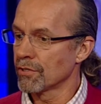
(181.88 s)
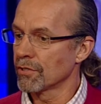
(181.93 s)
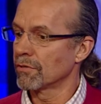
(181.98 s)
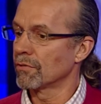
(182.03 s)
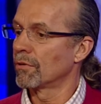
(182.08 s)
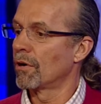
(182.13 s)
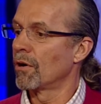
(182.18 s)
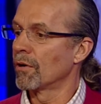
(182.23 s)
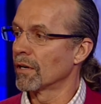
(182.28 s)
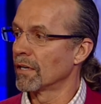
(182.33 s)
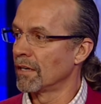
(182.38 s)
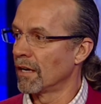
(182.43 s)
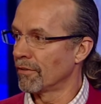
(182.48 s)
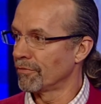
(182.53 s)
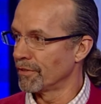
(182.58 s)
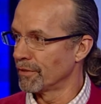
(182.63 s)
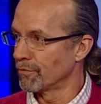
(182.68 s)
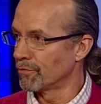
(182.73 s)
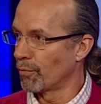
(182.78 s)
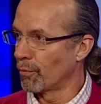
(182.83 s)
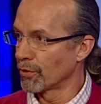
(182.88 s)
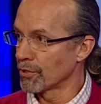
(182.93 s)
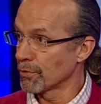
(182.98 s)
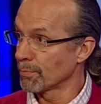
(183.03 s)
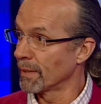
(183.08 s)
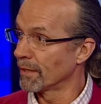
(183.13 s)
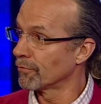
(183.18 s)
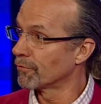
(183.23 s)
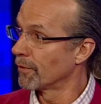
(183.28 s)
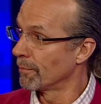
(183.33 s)
strong enough
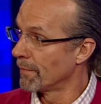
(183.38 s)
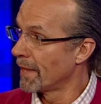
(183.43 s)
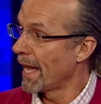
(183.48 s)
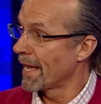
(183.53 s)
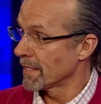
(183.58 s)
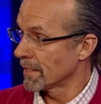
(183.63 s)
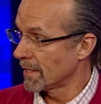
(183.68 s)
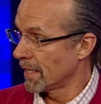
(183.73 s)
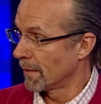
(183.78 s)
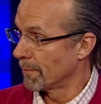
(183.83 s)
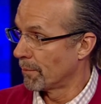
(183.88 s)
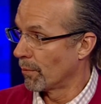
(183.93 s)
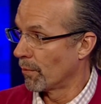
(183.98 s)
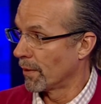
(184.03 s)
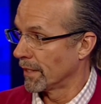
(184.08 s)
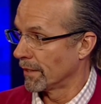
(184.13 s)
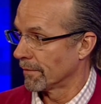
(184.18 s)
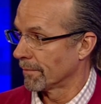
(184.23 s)
enforcement from that standpoint.